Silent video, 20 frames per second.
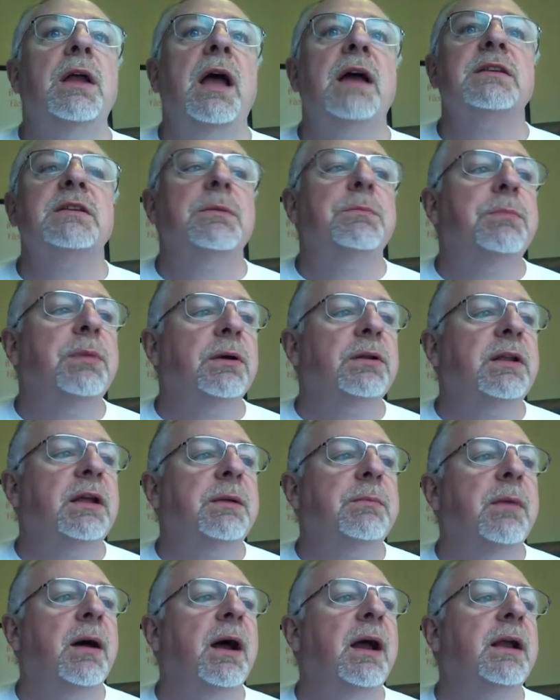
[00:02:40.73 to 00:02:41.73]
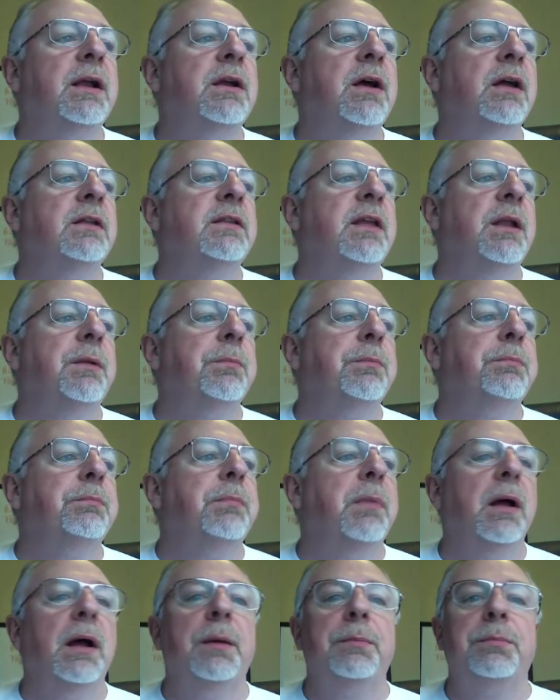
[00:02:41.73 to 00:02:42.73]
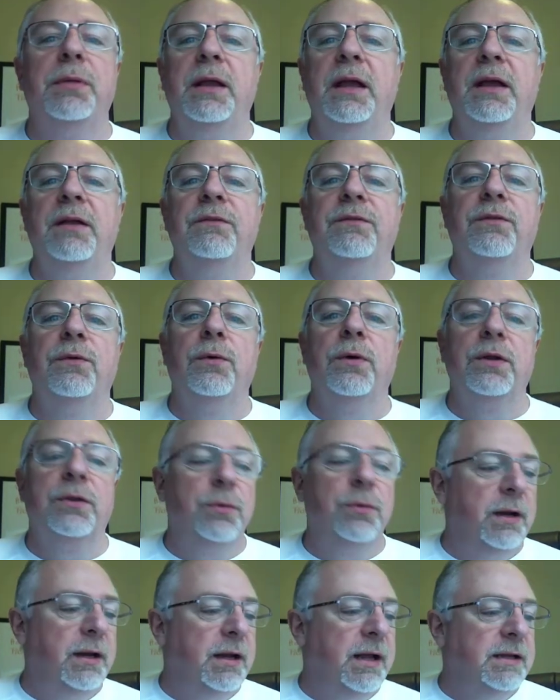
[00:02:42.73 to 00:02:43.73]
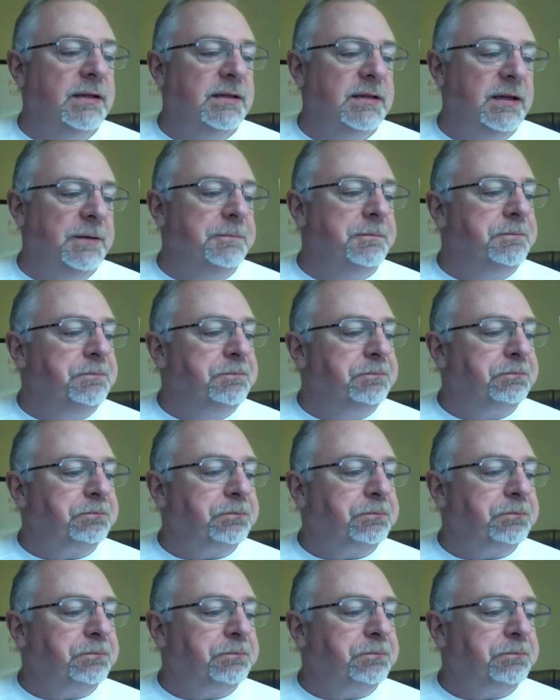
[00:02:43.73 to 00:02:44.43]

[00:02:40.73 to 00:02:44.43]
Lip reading: as I'm building my content plan for 2019.